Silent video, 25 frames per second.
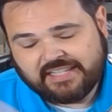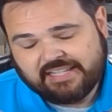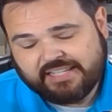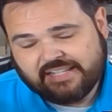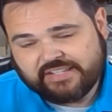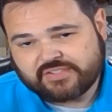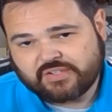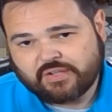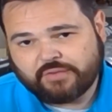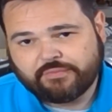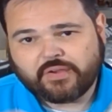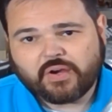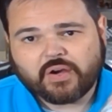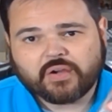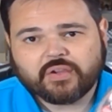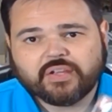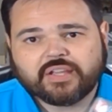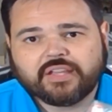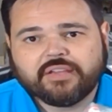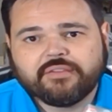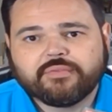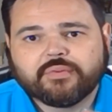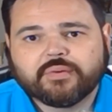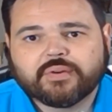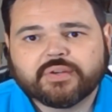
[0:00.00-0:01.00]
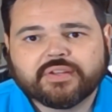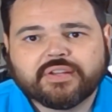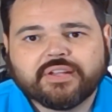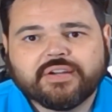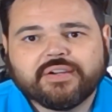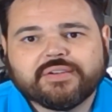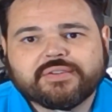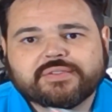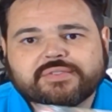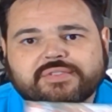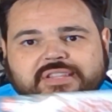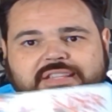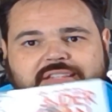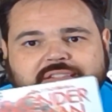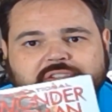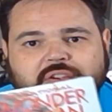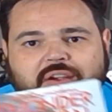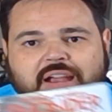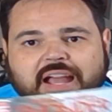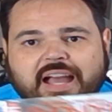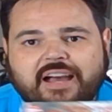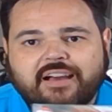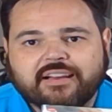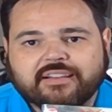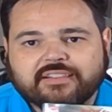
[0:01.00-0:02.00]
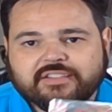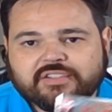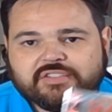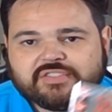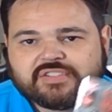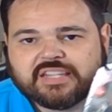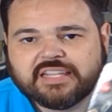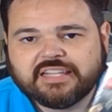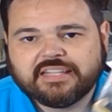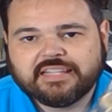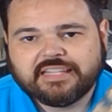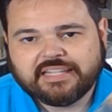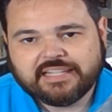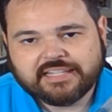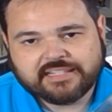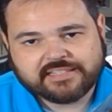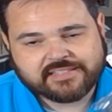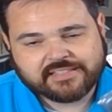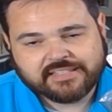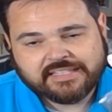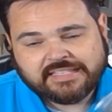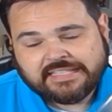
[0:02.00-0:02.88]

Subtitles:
So if you are looking for one of those and you're out and you see these,